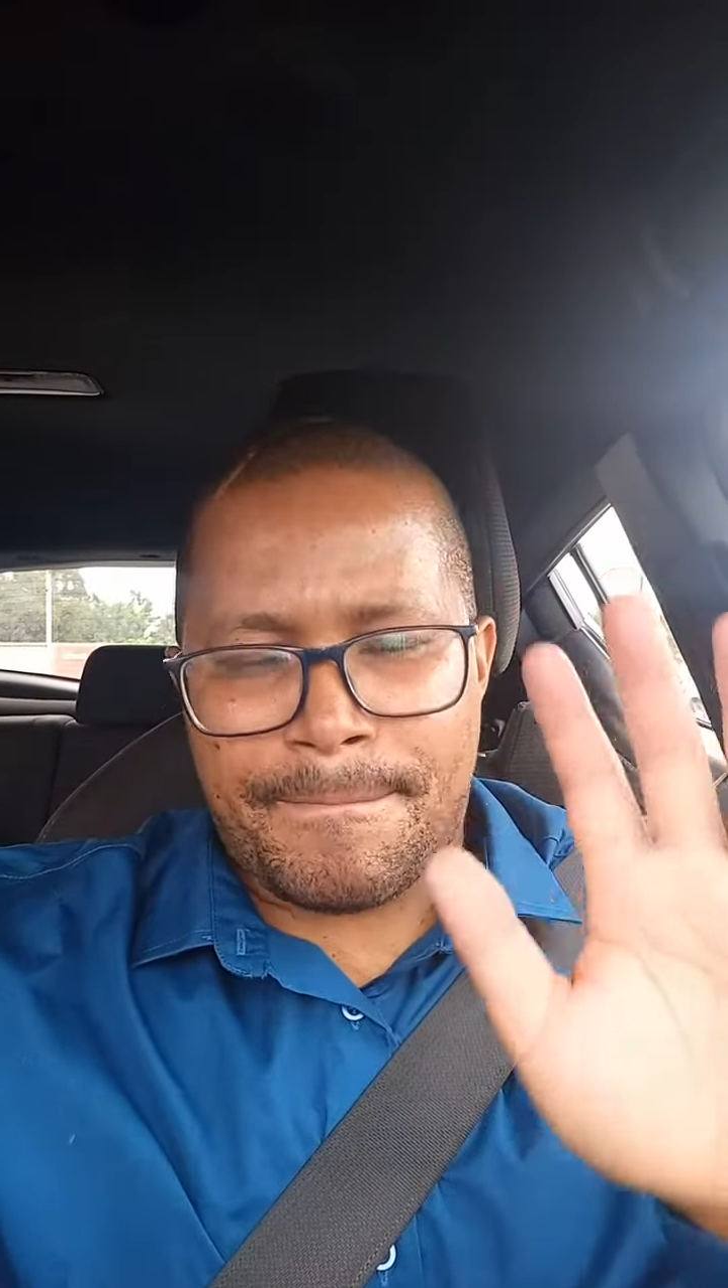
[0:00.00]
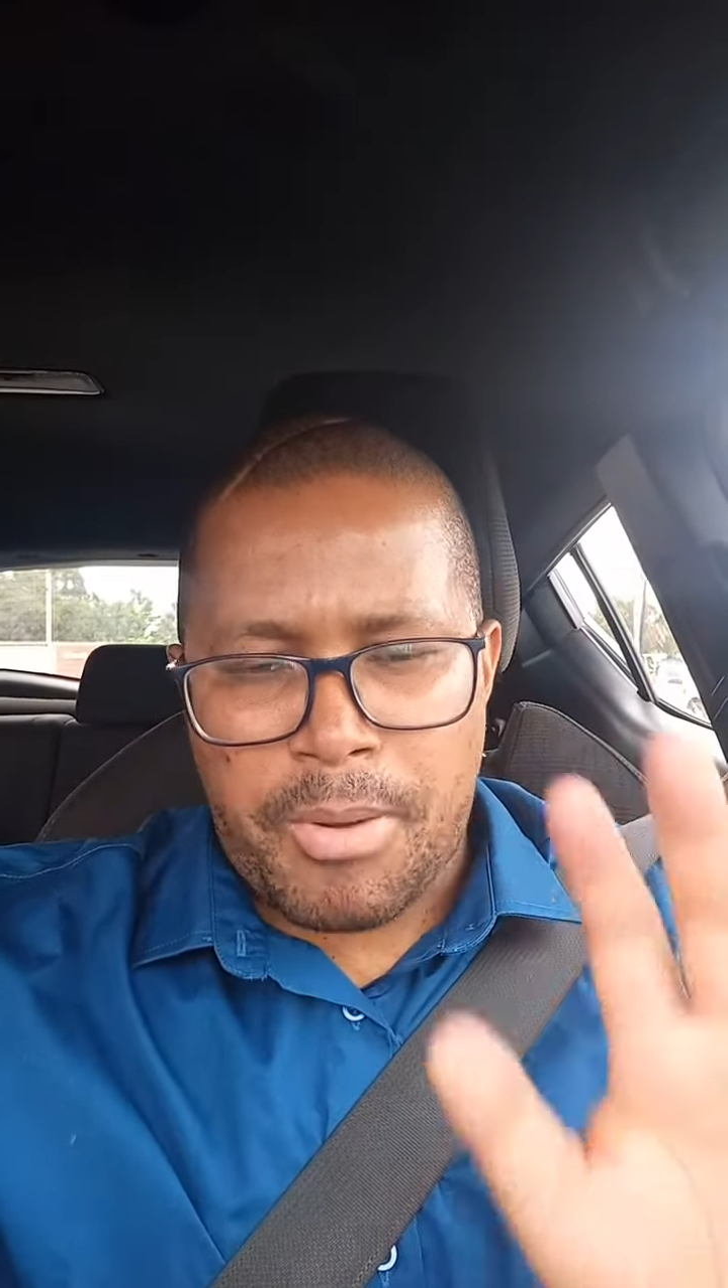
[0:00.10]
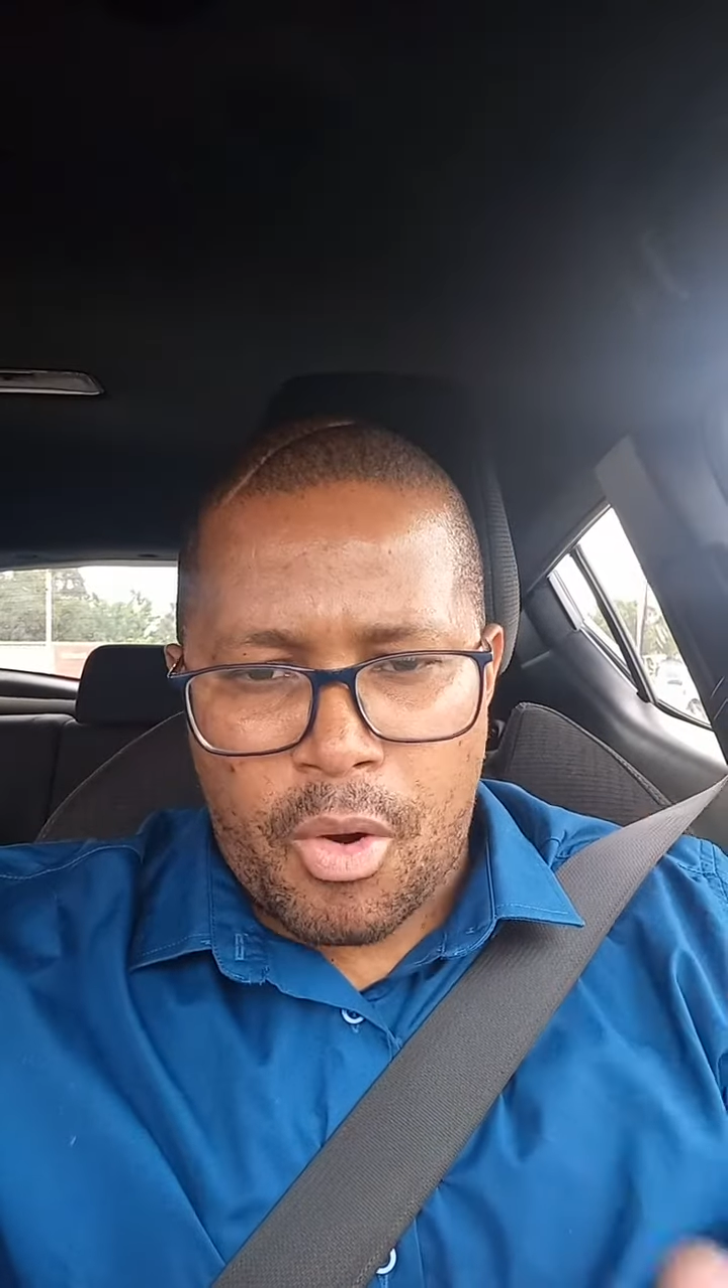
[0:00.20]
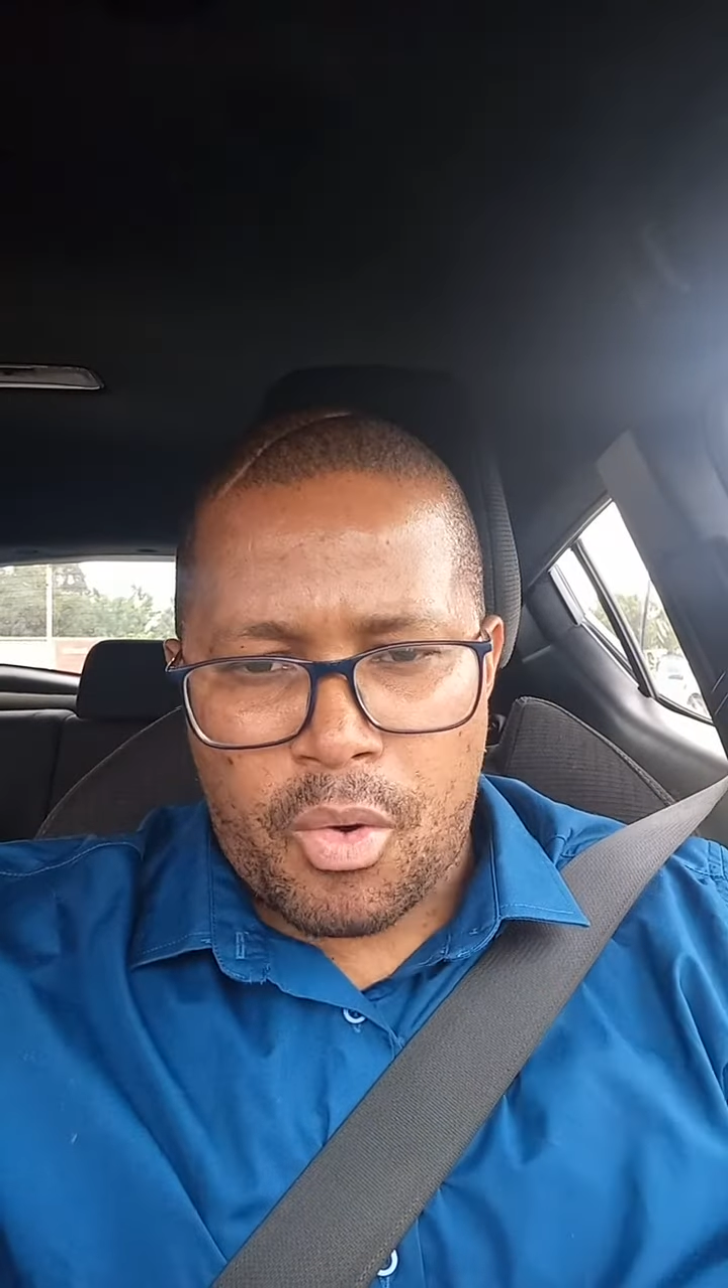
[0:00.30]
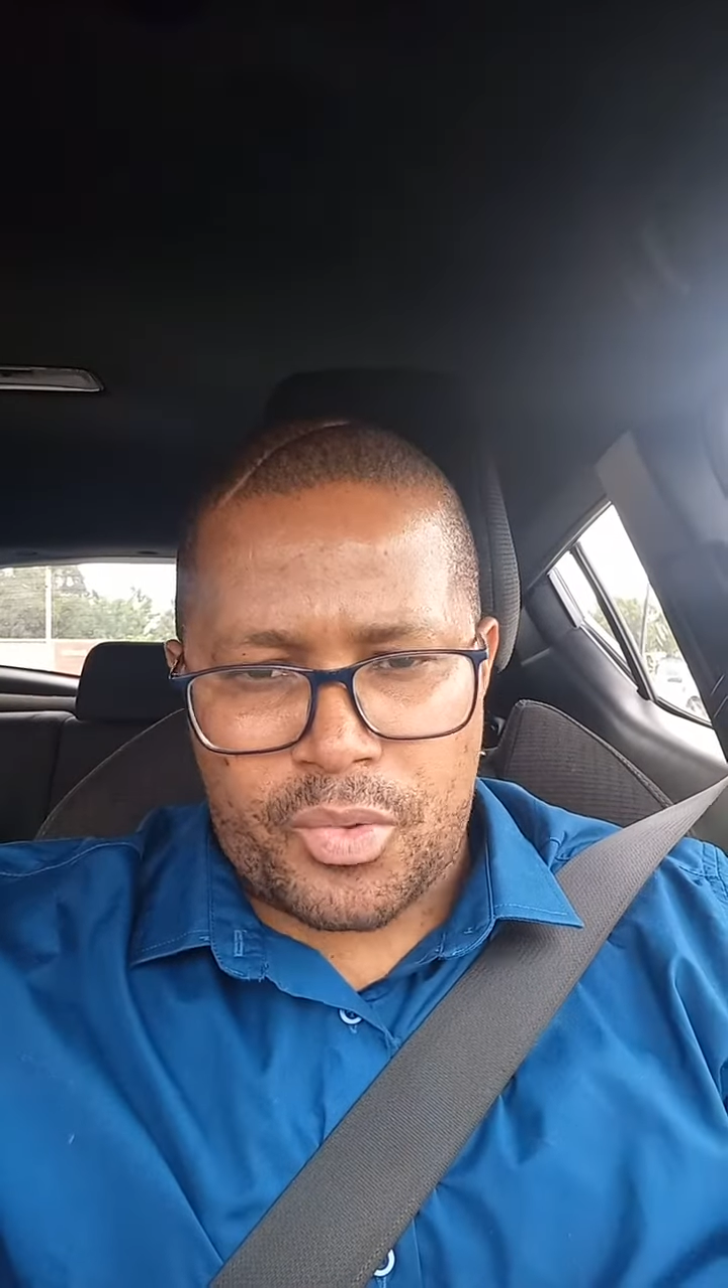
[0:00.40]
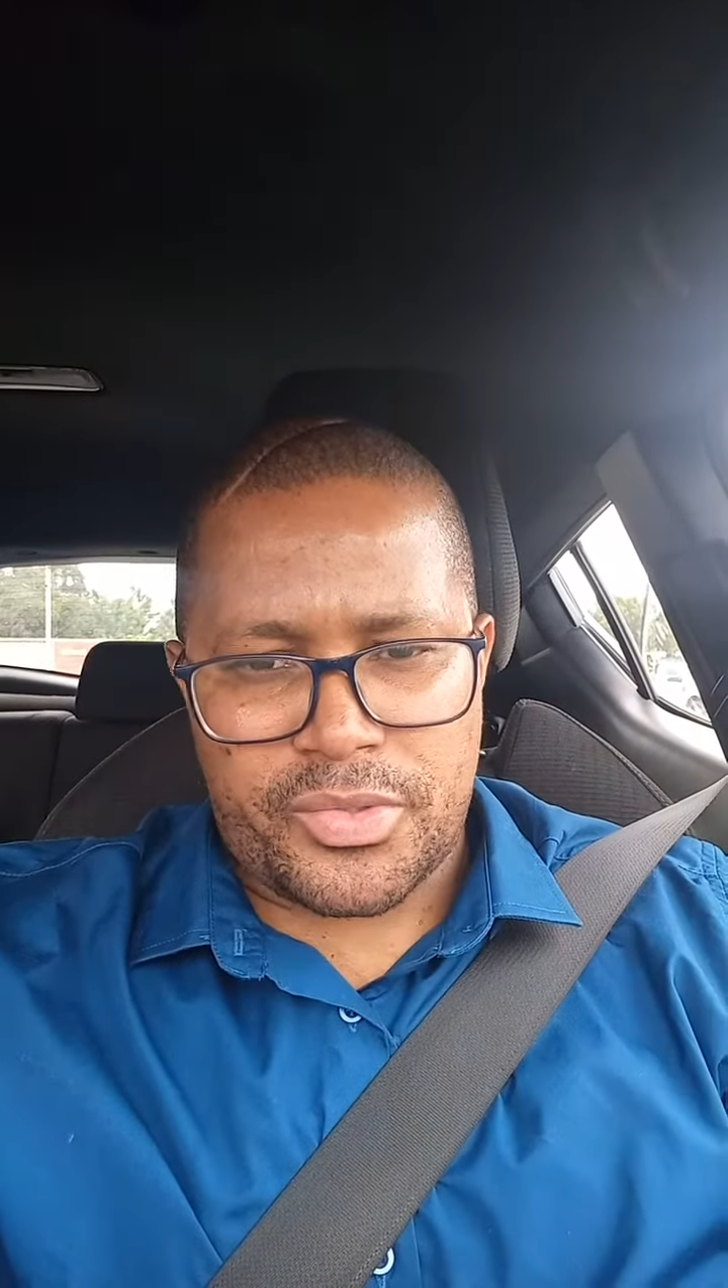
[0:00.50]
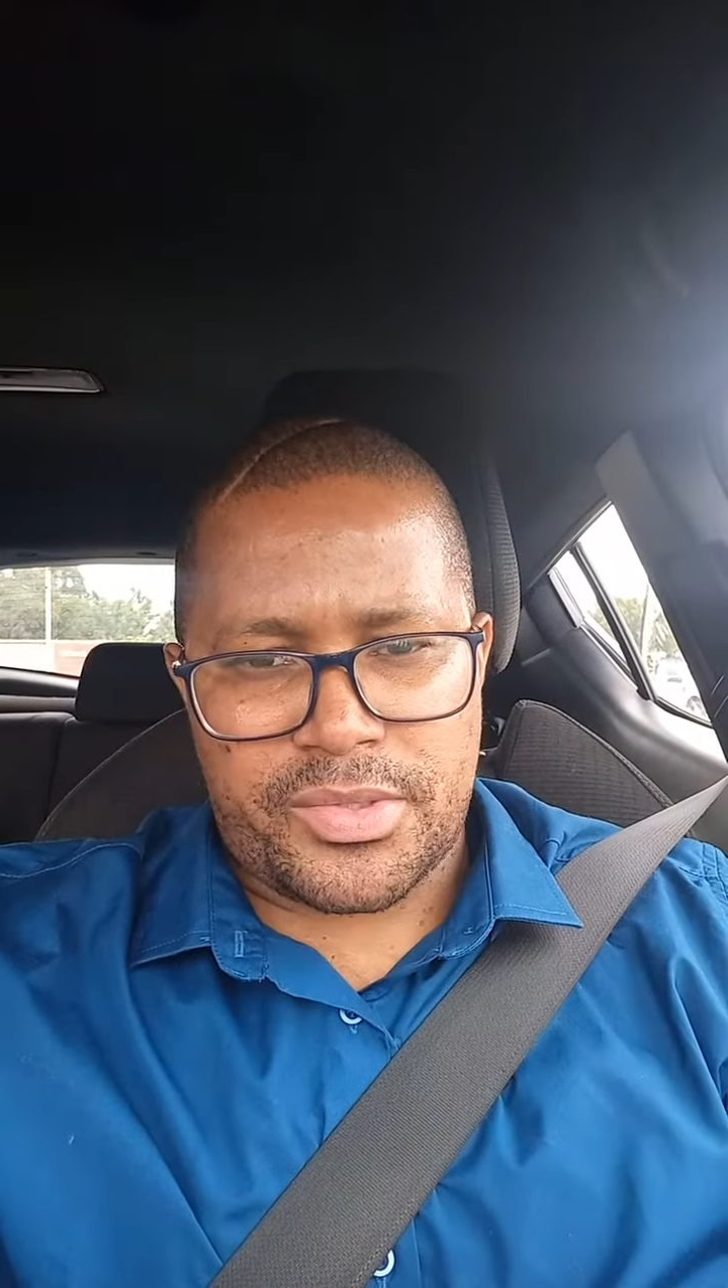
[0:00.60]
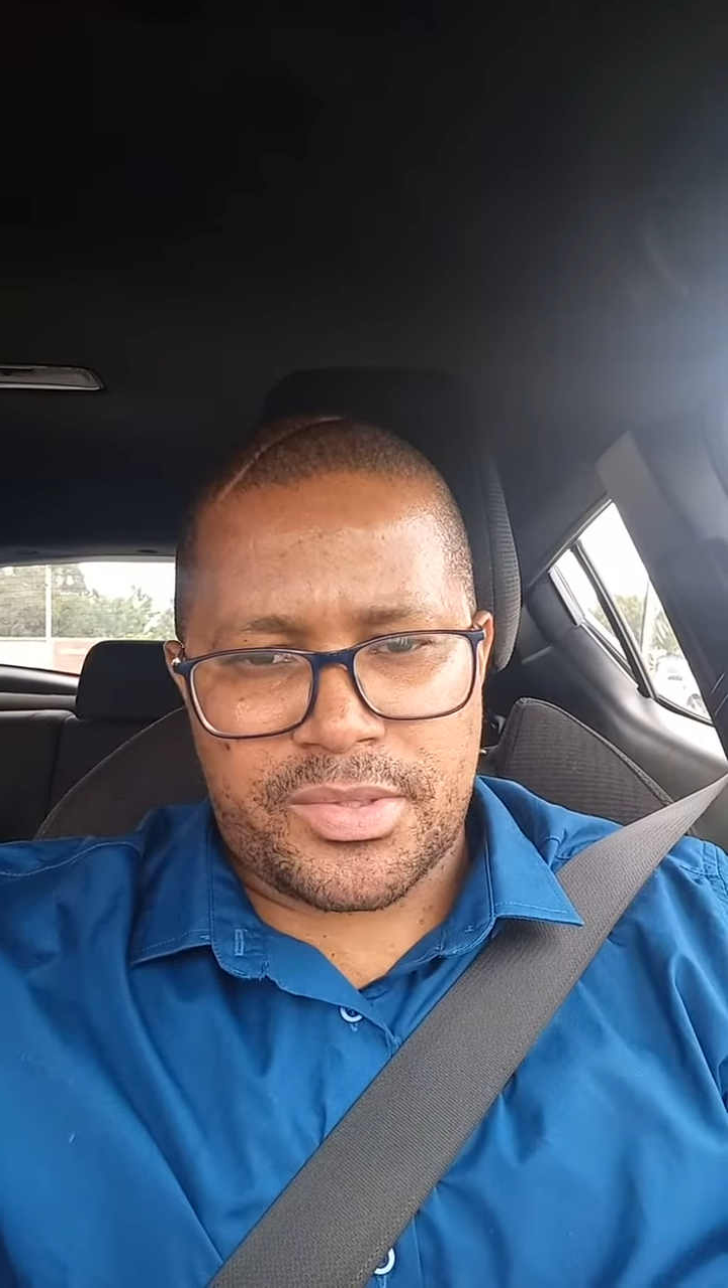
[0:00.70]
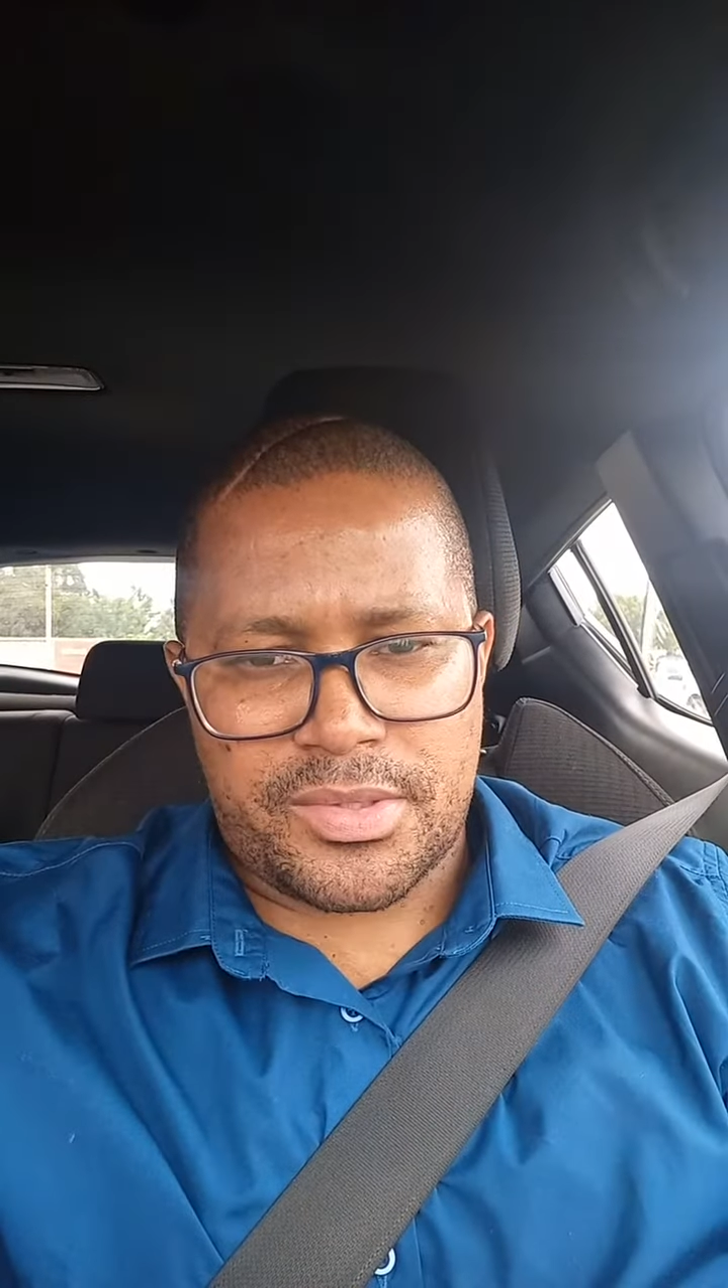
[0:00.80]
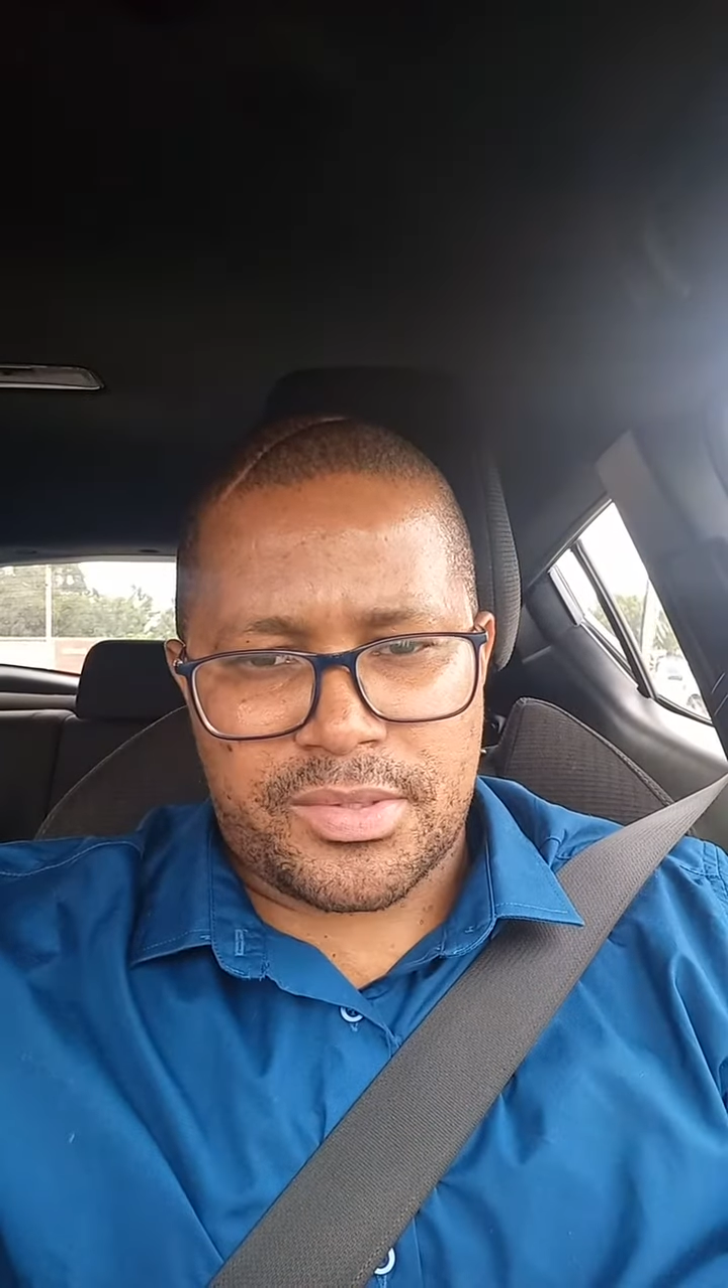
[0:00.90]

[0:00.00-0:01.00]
pause?